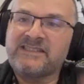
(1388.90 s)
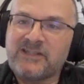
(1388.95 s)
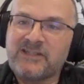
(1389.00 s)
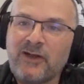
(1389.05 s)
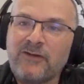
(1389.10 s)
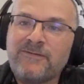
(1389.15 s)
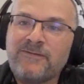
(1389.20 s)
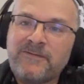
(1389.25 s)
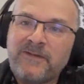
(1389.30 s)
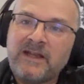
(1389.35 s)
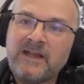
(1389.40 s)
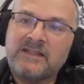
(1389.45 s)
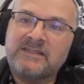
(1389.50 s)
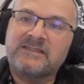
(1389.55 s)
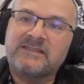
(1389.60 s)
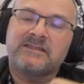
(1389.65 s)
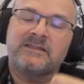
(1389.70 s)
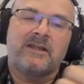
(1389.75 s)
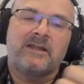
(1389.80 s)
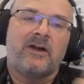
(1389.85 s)

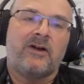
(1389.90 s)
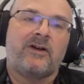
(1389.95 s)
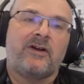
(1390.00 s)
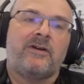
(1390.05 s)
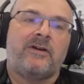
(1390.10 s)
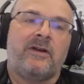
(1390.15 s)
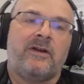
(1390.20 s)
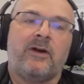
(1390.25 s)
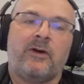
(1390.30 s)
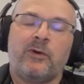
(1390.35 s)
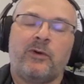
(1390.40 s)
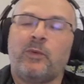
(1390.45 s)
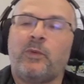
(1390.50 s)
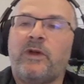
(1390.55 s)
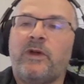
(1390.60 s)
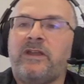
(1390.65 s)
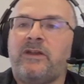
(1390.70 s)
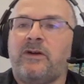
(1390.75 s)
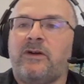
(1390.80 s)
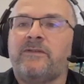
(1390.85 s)
affects our
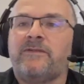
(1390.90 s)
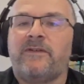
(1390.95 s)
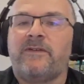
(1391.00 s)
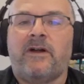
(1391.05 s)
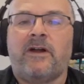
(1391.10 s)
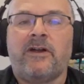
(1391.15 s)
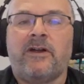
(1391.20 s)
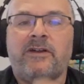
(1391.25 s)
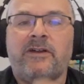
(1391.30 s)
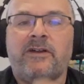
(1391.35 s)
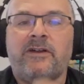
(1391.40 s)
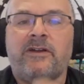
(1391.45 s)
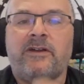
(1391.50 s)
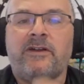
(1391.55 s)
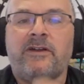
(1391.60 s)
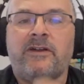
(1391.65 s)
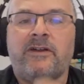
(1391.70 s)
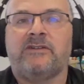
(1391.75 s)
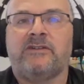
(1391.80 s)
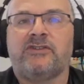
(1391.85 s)
way of
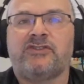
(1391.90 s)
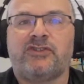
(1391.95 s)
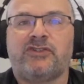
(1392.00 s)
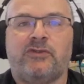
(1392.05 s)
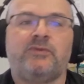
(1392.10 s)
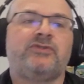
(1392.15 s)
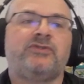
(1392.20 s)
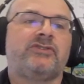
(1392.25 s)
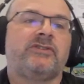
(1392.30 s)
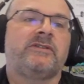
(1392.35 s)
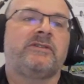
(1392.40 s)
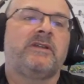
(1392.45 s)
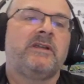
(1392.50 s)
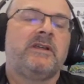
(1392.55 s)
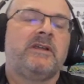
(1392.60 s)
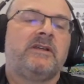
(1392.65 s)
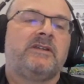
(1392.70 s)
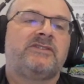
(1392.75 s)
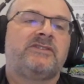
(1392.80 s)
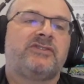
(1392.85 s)
architecturing the solution.
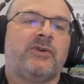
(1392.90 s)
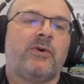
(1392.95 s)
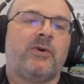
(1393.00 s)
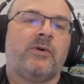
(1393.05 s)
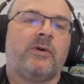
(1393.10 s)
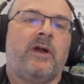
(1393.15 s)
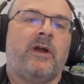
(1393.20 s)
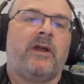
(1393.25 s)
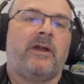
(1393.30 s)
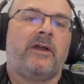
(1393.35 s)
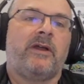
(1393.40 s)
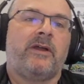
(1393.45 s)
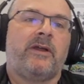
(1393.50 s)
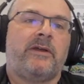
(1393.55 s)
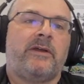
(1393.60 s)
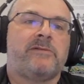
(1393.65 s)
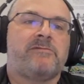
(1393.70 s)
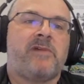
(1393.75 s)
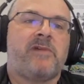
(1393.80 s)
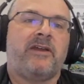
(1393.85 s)
So
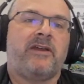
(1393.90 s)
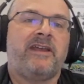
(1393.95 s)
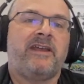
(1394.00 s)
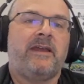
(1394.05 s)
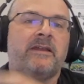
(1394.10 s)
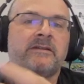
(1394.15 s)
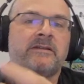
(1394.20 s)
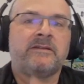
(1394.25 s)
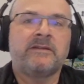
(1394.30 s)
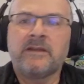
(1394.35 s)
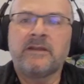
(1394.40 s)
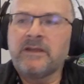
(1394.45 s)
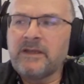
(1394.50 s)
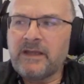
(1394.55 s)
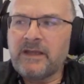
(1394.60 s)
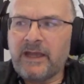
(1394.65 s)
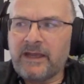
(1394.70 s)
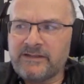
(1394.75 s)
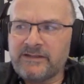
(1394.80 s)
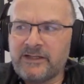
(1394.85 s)
again,
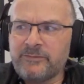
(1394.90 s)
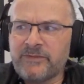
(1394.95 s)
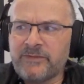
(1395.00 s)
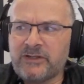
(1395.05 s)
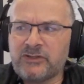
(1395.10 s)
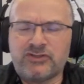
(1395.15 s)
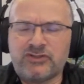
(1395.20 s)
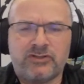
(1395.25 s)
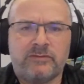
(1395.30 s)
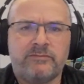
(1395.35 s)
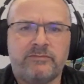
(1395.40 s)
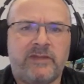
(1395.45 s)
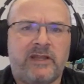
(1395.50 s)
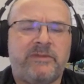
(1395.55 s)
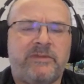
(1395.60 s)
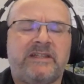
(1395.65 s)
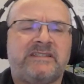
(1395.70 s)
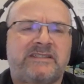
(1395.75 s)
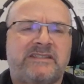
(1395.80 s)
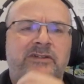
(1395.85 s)
I did mention,
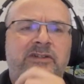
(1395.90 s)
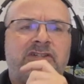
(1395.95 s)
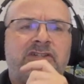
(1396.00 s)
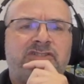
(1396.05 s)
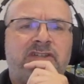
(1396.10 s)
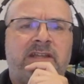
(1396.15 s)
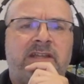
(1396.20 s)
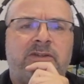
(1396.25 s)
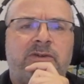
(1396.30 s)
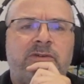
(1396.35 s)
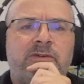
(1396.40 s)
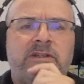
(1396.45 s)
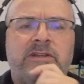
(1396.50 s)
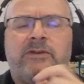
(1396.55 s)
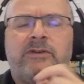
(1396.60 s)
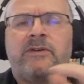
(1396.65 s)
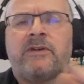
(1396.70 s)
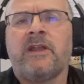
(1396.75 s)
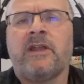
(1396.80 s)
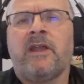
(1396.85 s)
maybe it's in a chat
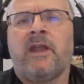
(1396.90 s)
earlier,